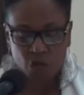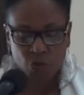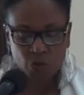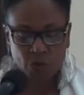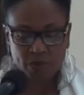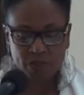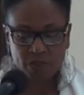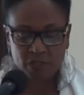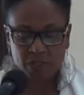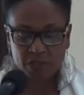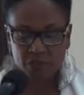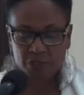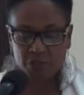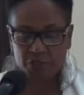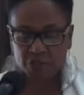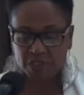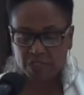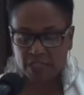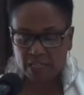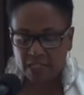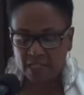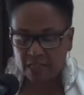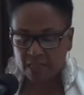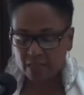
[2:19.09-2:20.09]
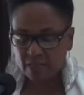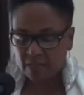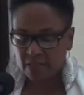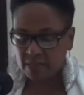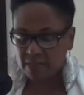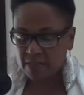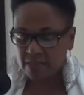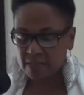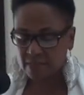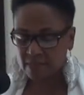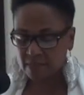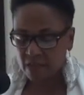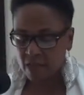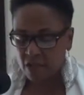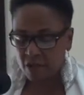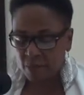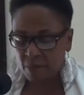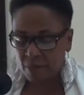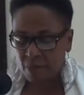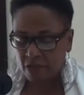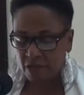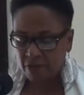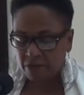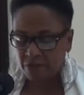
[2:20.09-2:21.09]
with an understanding that
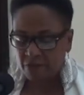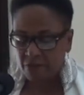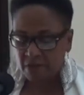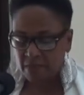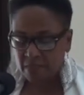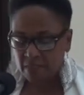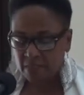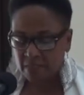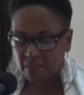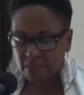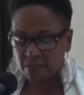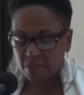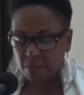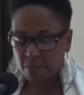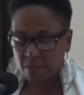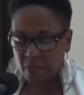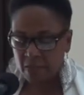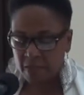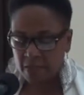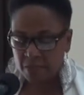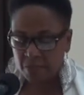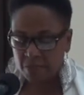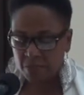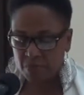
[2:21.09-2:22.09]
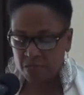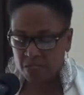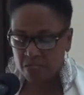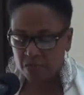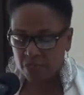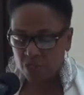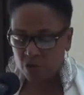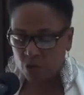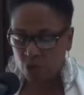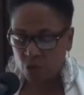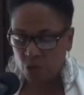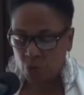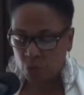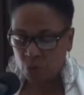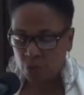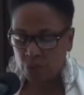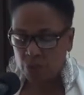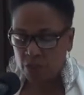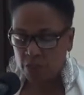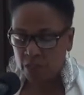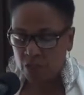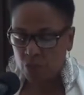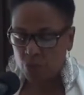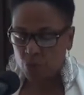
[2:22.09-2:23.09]
some of this might be the
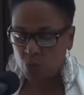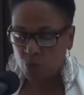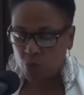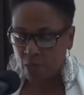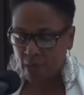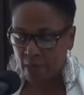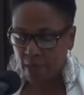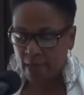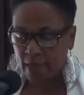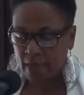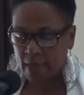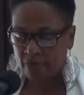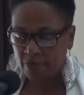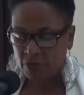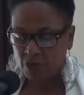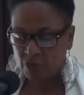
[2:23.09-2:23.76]
only way,